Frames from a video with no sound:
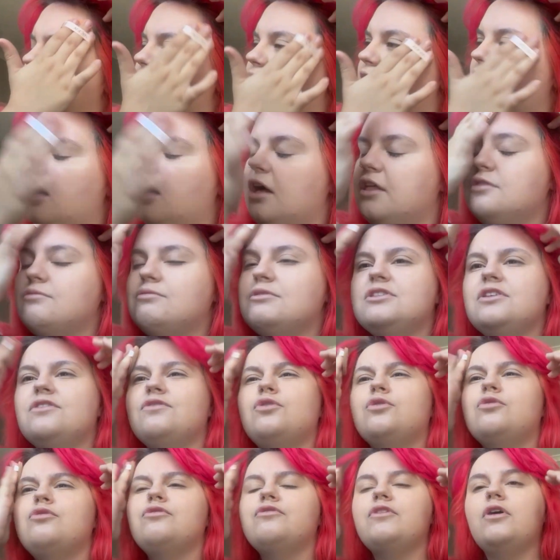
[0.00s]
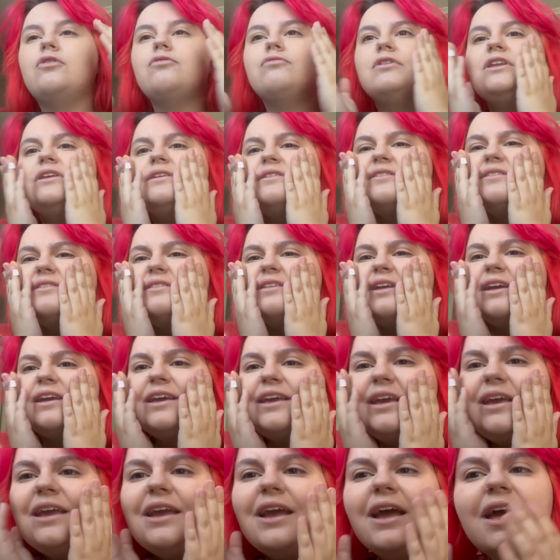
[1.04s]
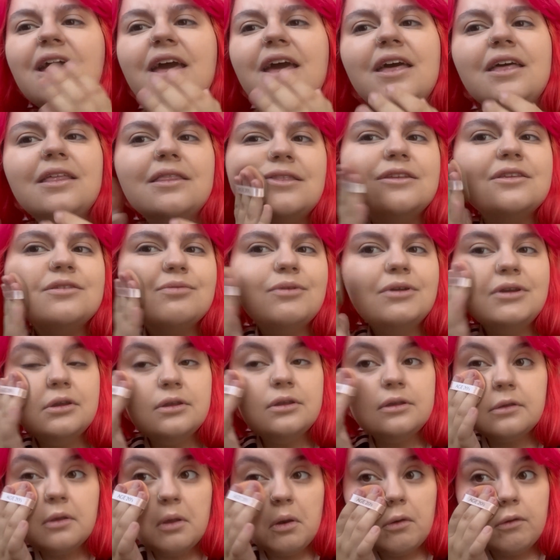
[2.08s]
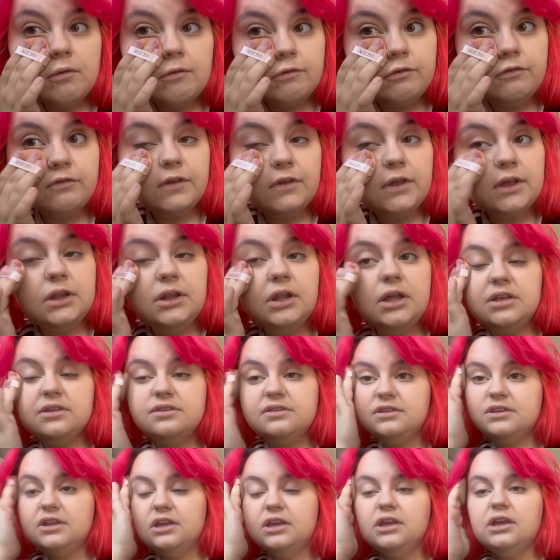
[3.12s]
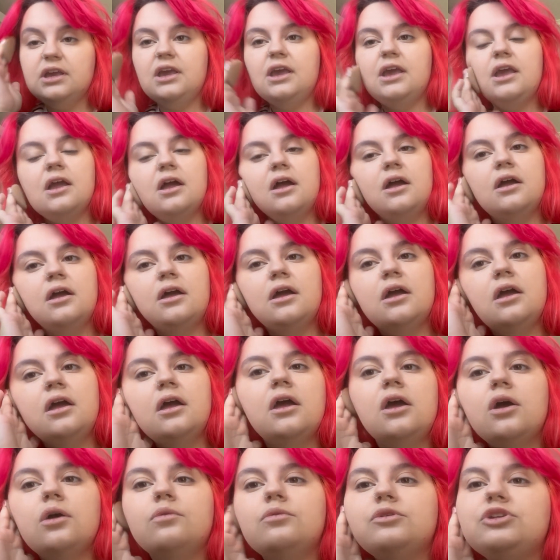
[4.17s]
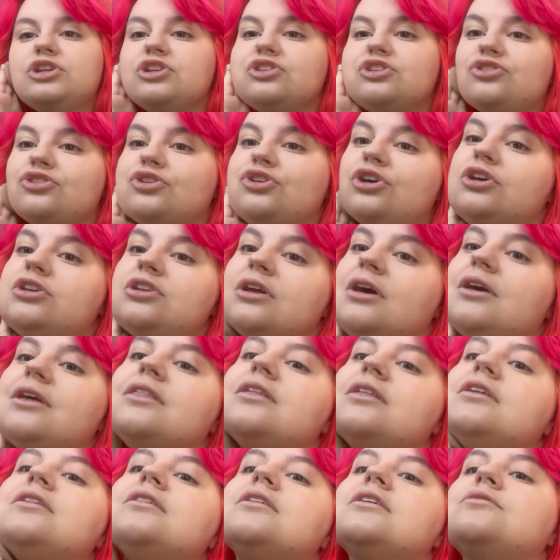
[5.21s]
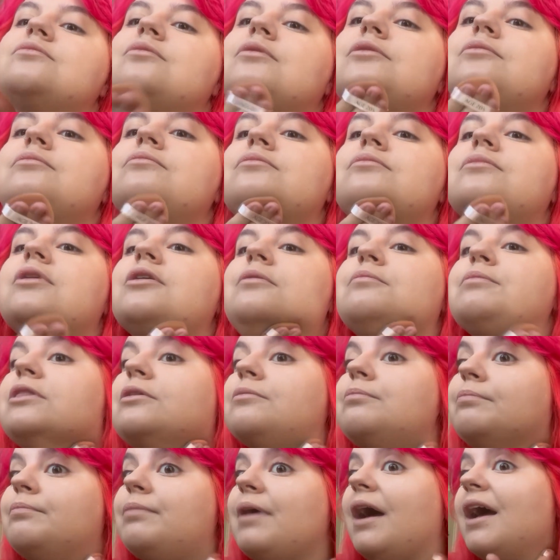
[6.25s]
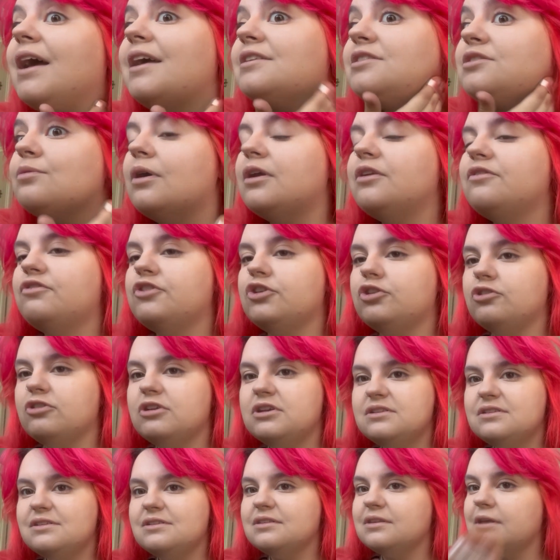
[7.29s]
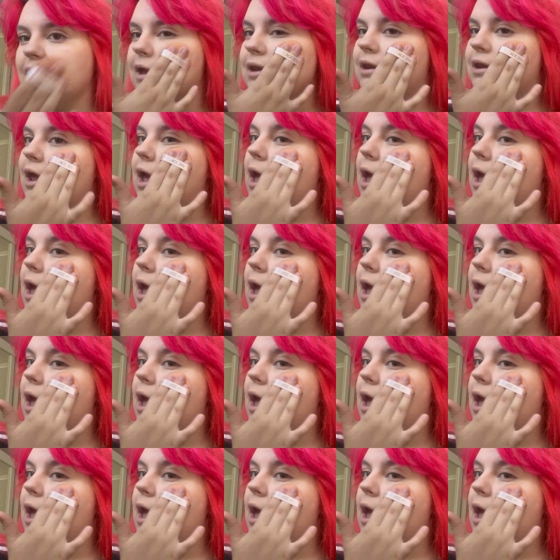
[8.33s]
The other ones have all felt really sticky. This one doesn't feel as sticky, which is good. I think this one might be the best one for greasy skin.